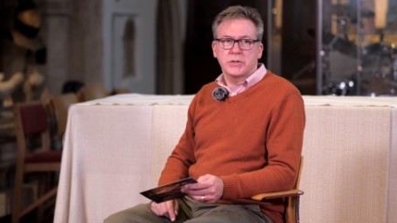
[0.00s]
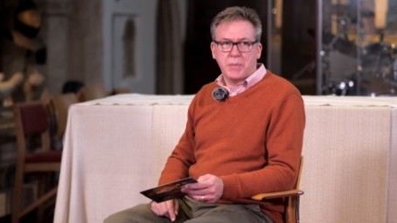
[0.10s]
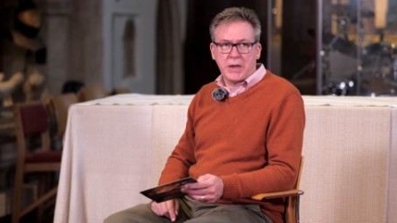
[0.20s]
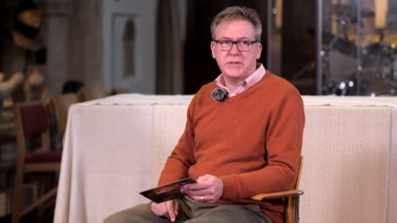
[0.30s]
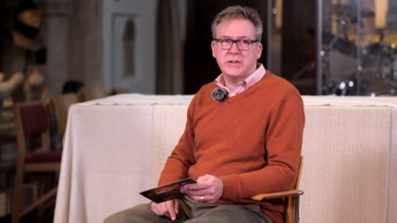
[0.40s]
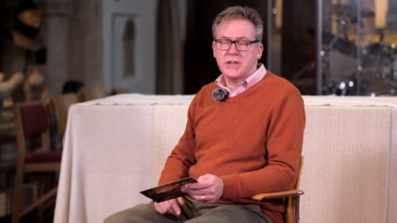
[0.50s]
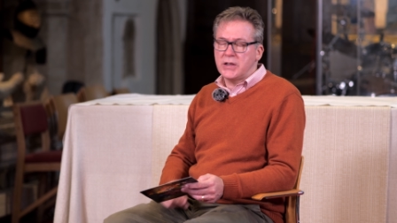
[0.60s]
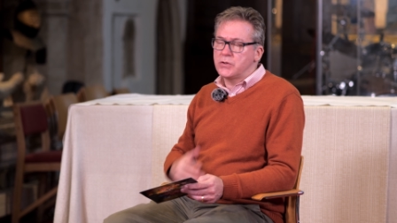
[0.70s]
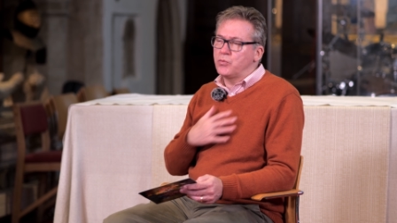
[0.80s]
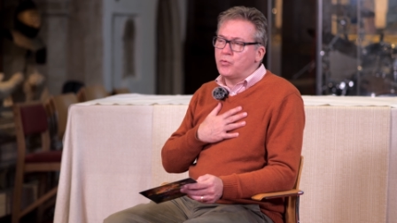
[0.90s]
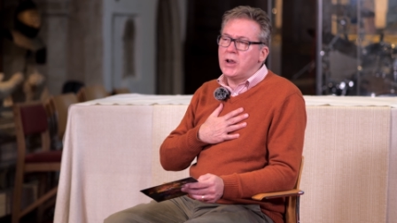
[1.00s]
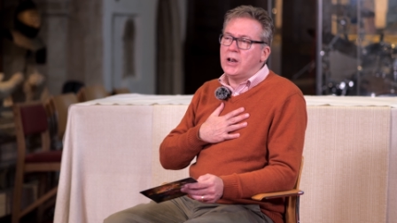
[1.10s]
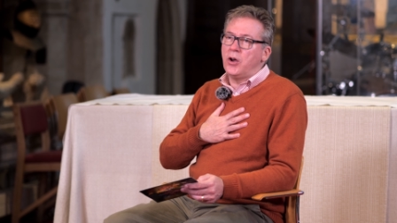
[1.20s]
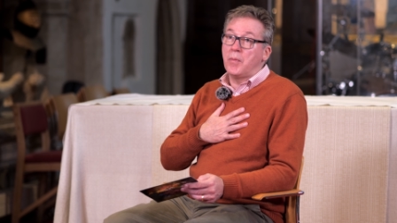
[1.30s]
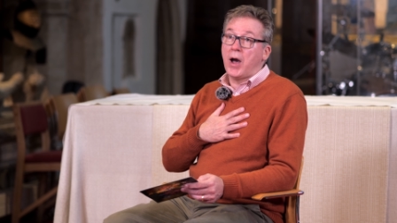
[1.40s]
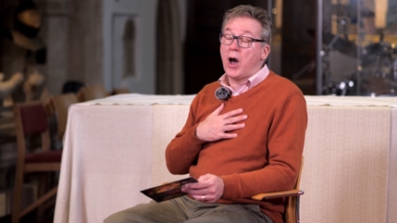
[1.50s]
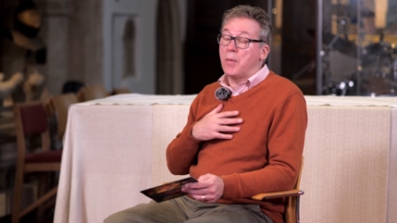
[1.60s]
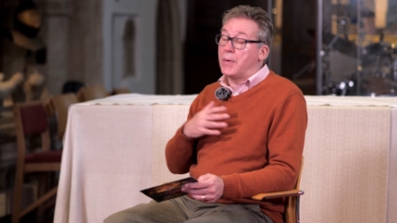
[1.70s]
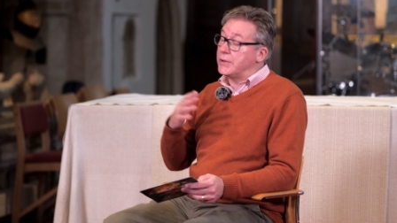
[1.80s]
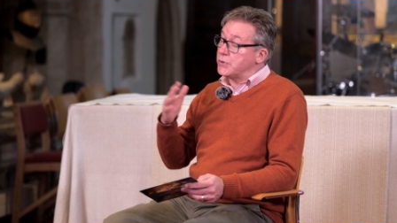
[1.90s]
spaces, it's really on my
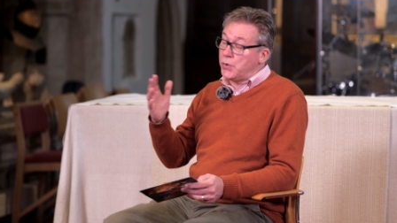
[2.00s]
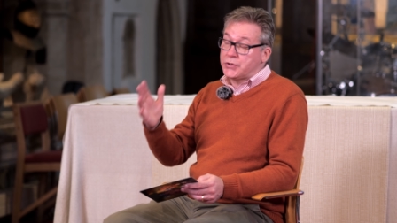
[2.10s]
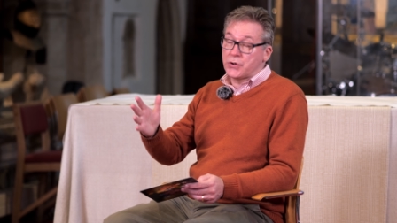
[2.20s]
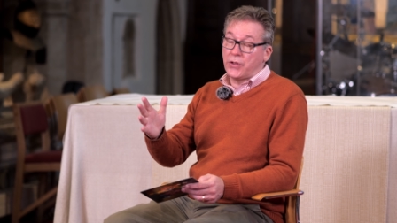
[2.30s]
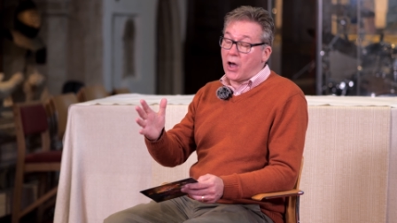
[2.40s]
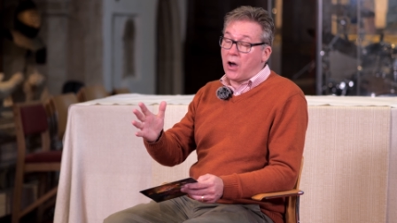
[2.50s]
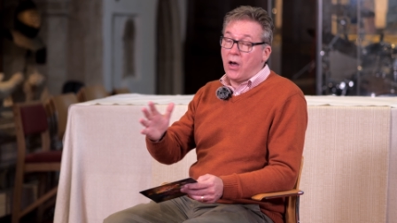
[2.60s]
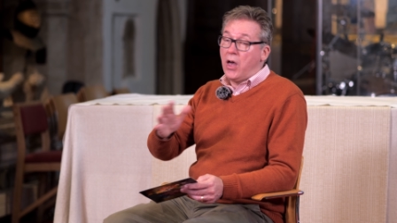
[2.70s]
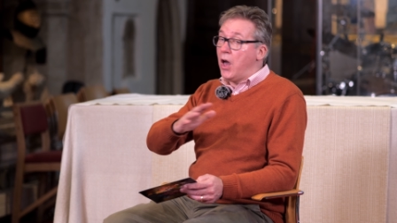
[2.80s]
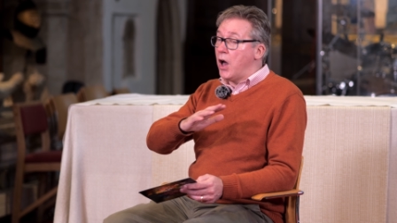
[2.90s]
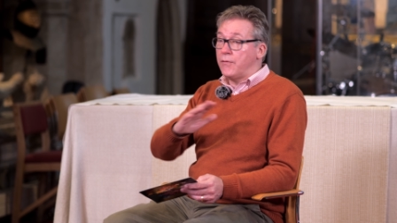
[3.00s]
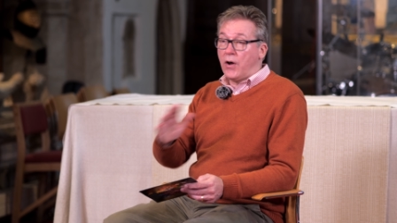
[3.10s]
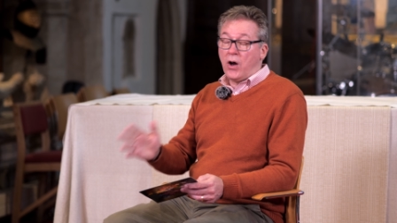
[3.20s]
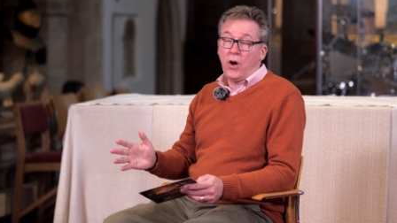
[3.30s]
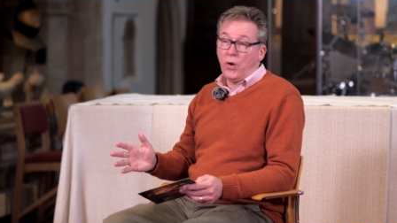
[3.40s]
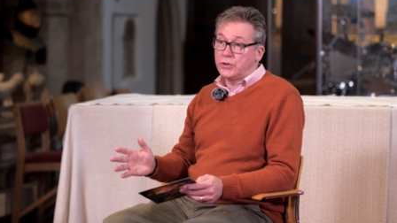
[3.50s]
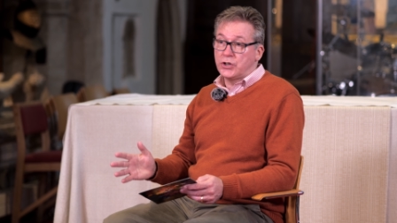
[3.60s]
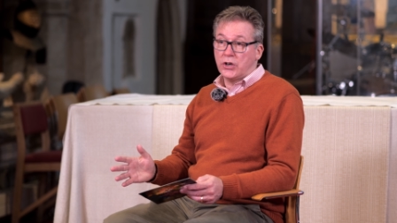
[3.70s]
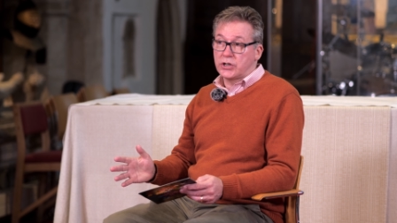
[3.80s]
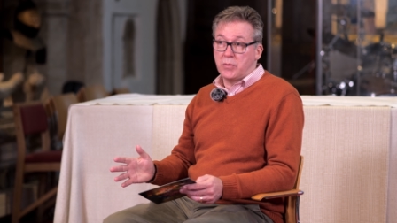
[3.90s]
heart, but it's also on the heart of our whole
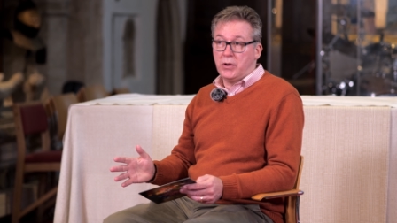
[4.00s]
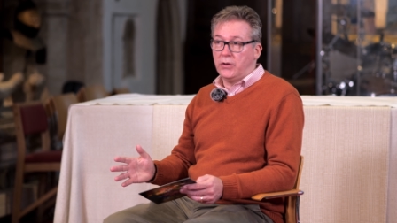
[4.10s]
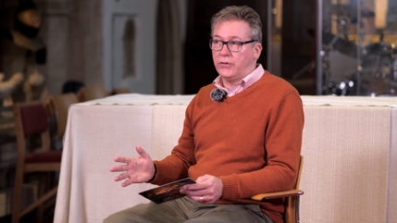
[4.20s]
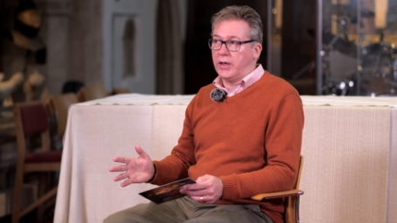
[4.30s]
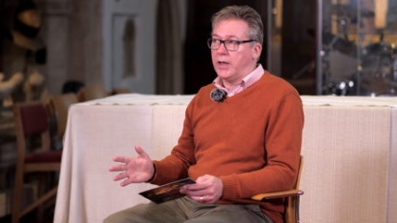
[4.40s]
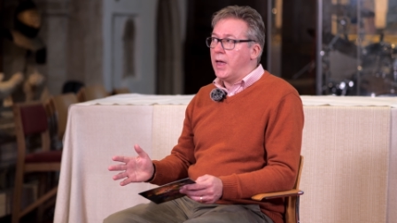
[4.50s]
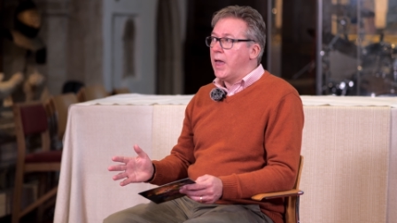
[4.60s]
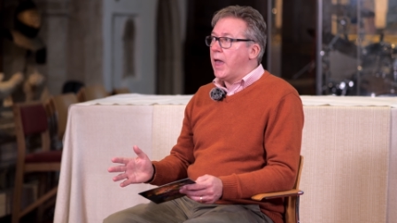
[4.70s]
church community.